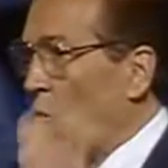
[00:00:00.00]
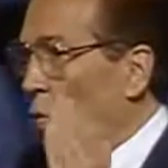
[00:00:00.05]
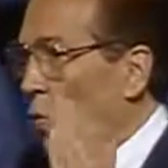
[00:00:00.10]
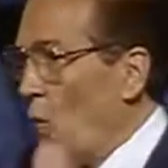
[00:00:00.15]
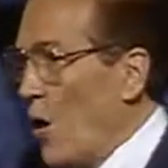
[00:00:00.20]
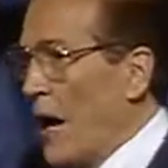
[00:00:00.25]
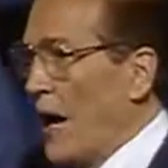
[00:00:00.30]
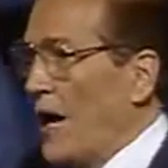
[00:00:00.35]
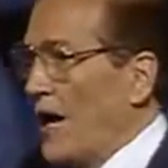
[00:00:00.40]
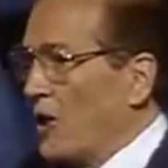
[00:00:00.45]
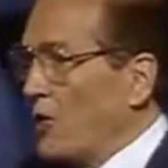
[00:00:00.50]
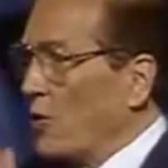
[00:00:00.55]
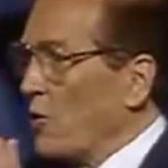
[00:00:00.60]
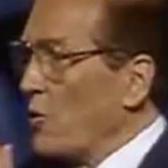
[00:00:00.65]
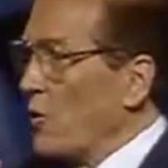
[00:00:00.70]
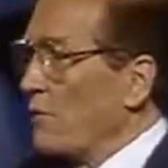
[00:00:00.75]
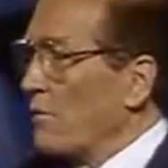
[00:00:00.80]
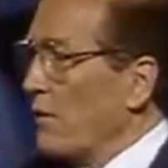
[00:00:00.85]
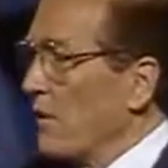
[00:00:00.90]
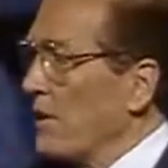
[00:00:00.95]
Why do
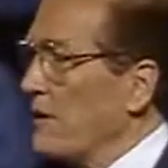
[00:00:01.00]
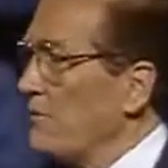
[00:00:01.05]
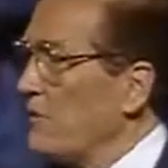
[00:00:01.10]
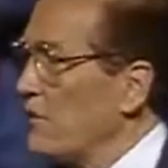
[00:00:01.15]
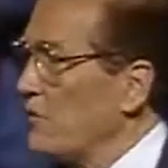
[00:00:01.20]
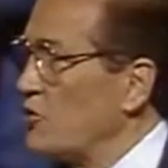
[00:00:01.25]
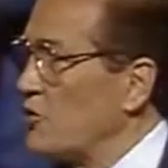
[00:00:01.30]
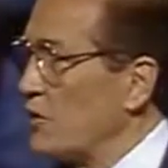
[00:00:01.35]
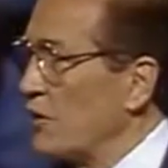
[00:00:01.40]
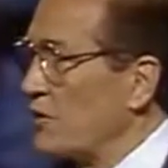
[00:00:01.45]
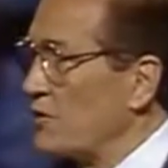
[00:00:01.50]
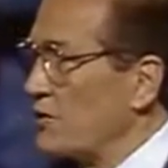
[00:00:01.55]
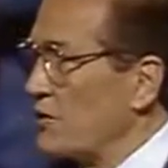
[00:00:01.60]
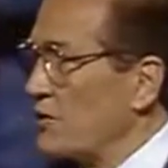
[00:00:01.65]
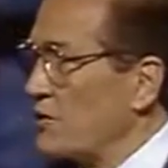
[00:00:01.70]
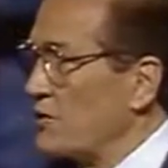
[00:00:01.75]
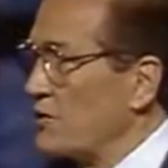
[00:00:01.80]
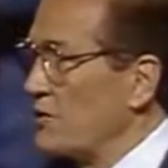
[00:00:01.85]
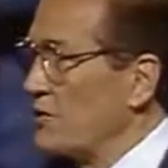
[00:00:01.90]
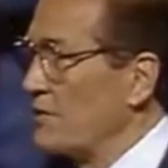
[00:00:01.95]
we believe in
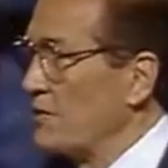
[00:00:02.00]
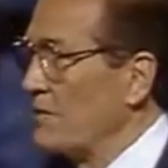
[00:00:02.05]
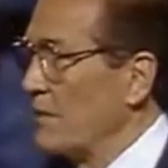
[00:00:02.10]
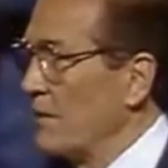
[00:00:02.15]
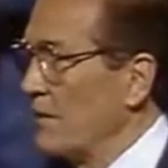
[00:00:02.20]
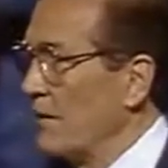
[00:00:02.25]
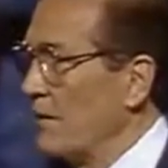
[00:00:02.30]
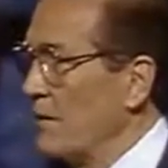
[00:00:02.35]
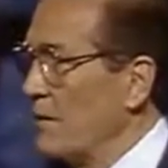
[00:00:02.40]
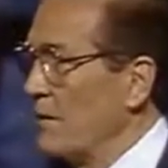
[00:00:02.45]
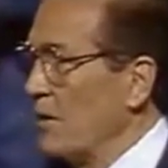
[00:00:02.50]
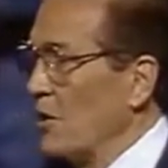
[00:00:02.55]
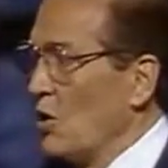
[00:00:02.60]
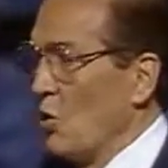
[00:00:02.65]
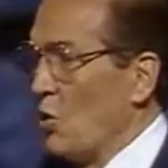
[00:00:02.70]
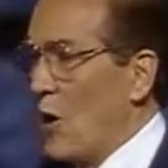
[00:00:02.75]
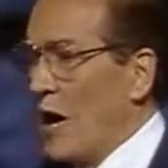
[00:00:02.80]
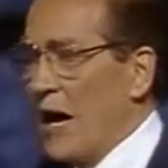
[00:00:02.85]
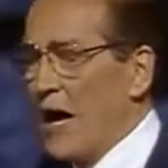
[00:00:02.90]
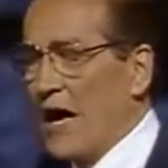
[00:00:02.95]
Jesus?
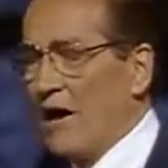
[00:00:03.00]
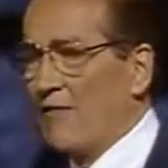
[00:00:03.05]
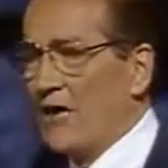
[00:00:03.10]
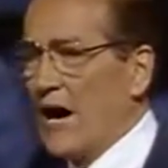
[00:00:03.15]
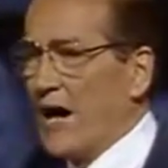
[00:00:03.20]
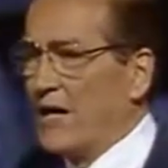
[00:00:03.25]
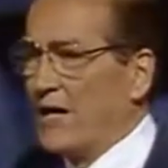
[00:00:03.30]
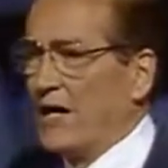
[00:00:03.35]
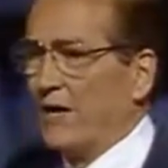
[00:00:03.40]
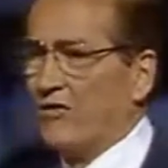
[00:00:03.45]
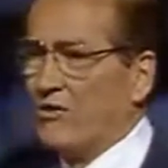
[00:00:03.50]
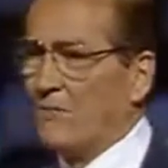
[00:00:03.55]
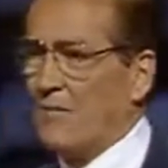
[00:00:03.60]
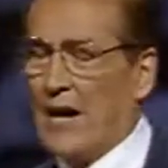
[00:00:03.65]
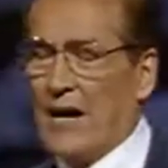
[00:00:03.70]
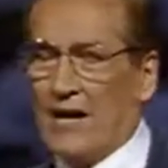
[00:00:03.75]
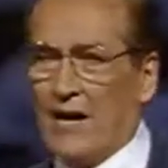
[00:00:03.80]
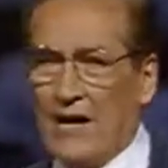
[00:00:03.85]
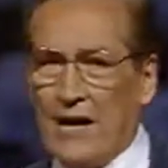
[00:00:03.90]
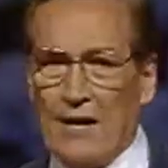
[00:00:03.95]
Why have I given
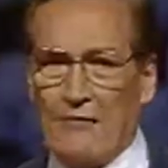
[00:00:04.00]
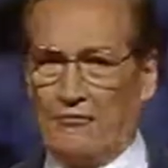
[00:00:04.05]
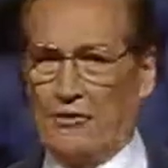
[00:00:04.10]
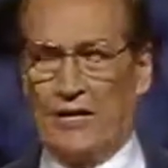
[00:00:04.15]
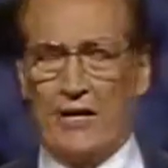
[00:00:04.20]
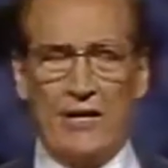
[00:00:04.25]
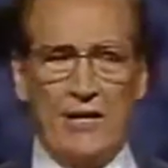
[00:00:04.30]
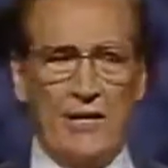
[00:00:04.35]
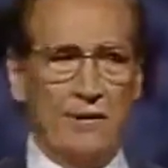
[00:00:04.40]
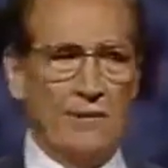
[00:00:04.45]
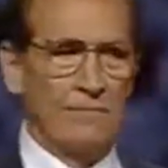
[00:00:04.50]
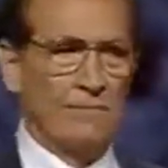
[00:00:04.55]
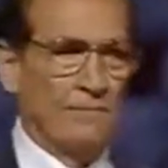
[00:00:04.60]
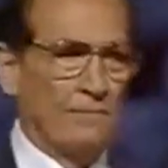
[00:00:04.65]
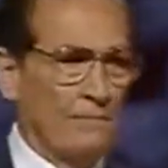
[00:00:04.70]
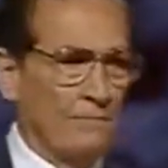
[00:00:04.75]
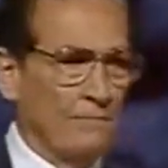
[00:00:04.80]
my life to Him?